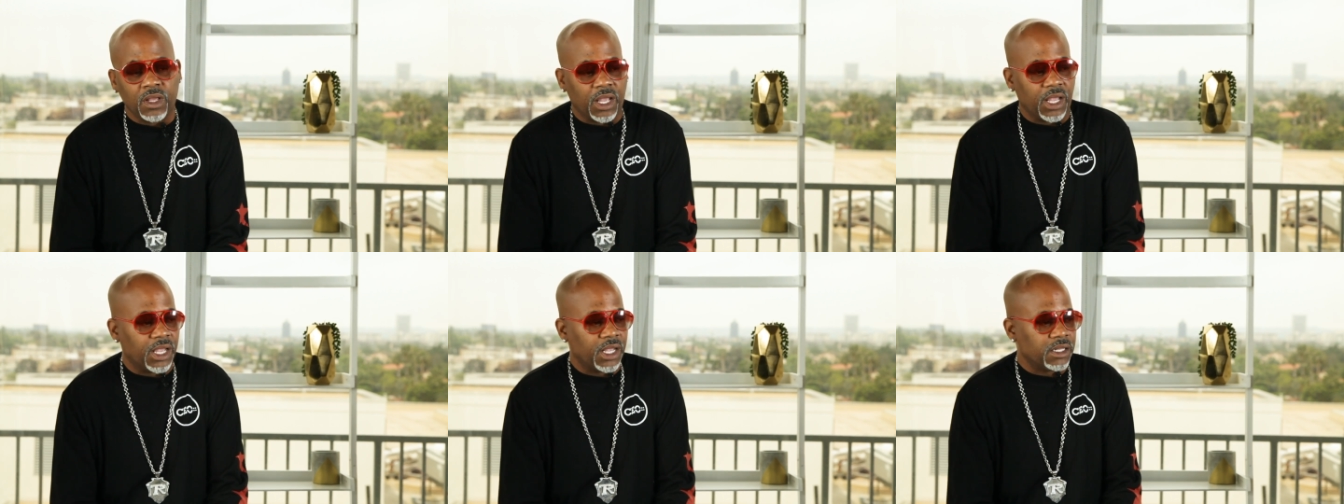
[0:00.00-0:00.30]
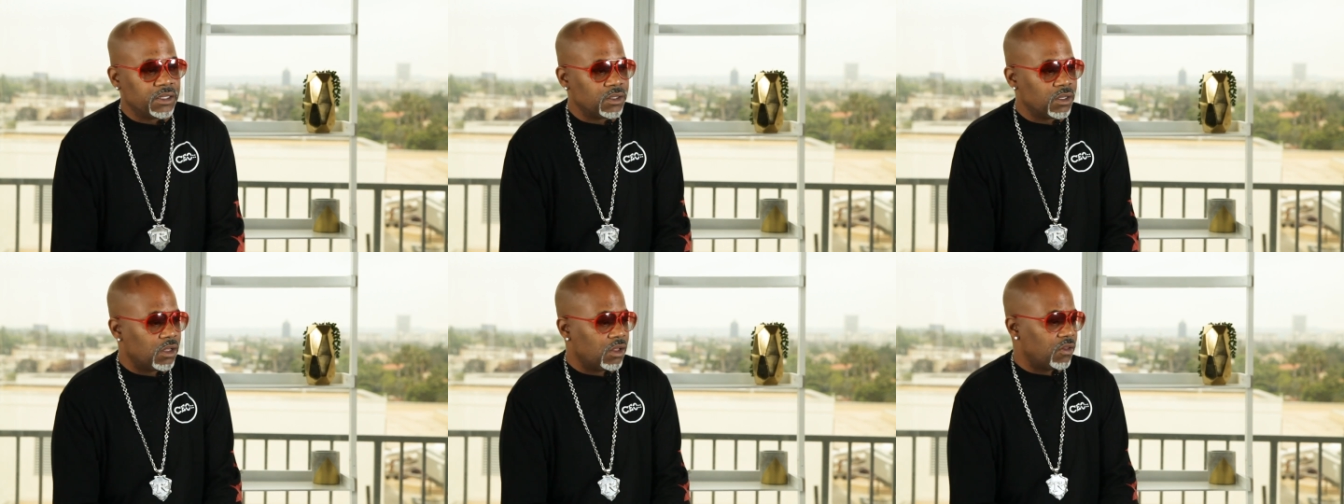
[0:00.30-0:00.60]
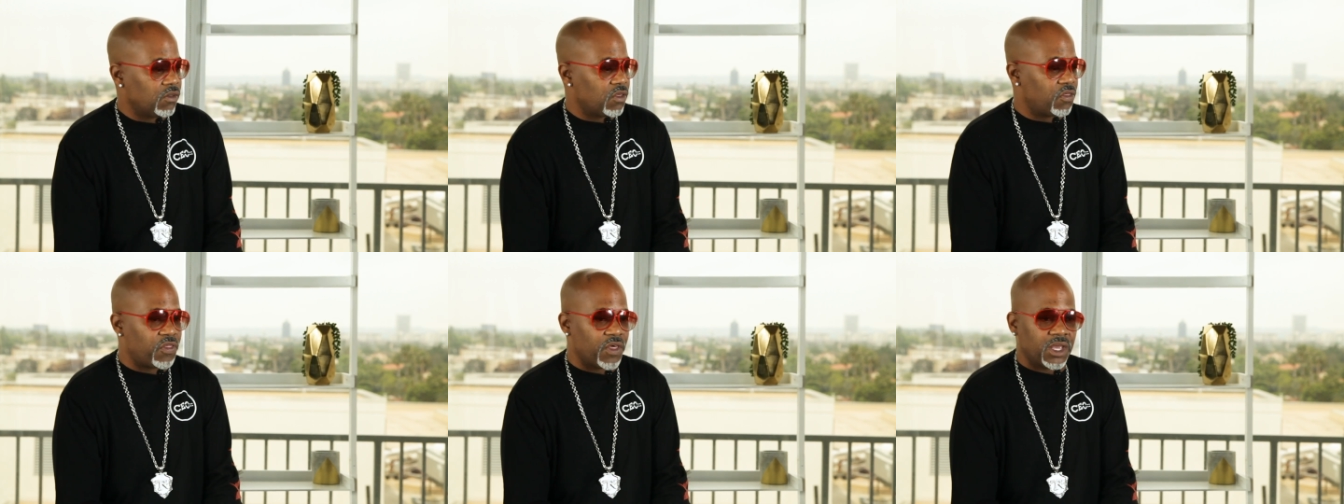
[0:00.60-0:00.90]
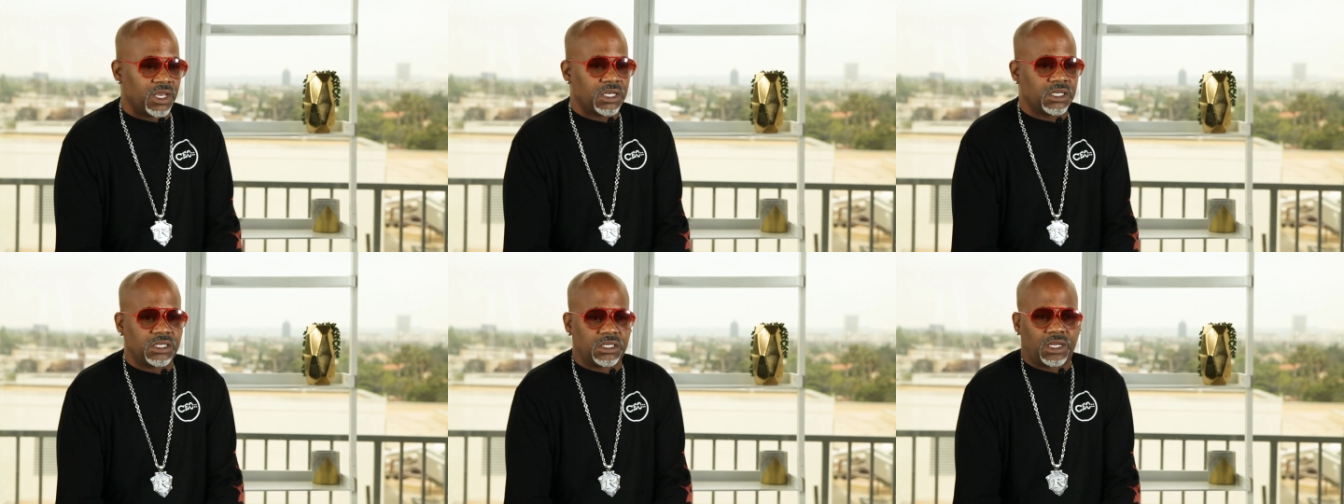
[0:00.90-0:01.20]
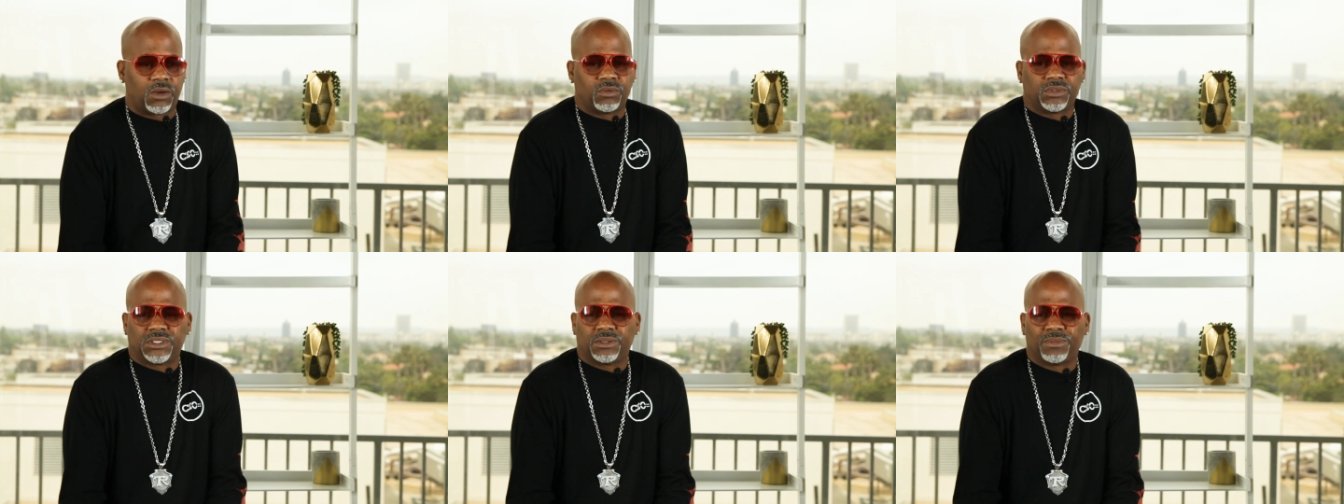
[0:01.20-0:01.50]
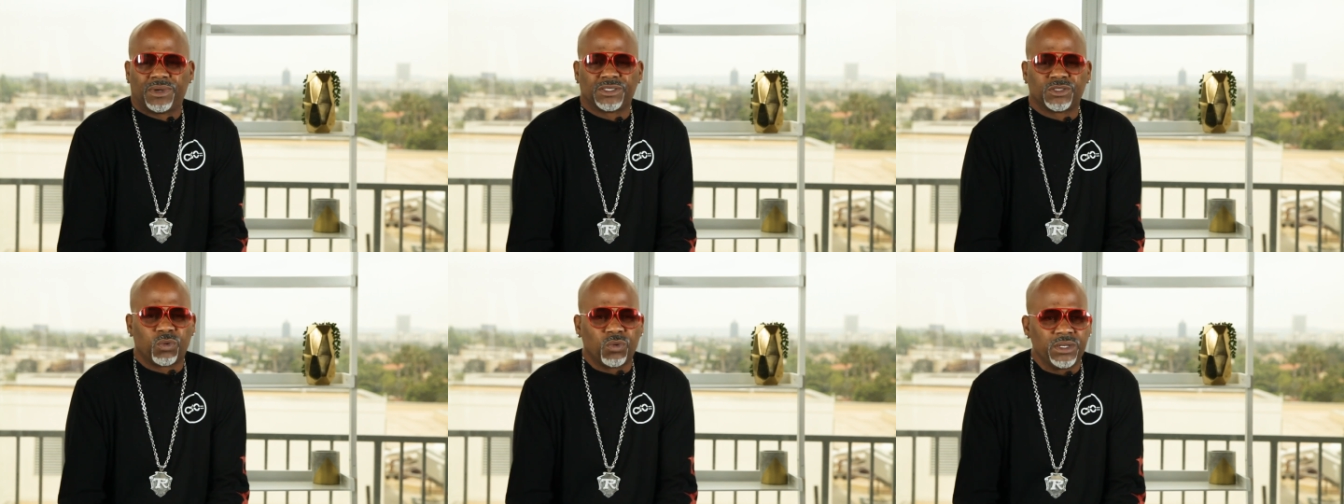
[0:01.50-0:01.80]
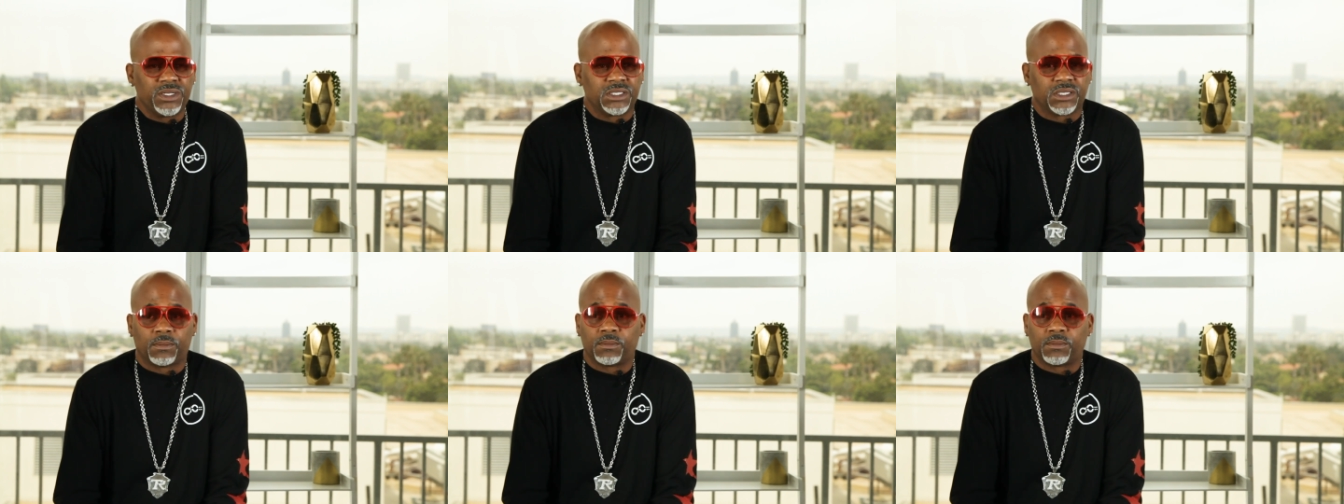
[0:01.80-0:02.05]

And the thing is, I was in my 20s.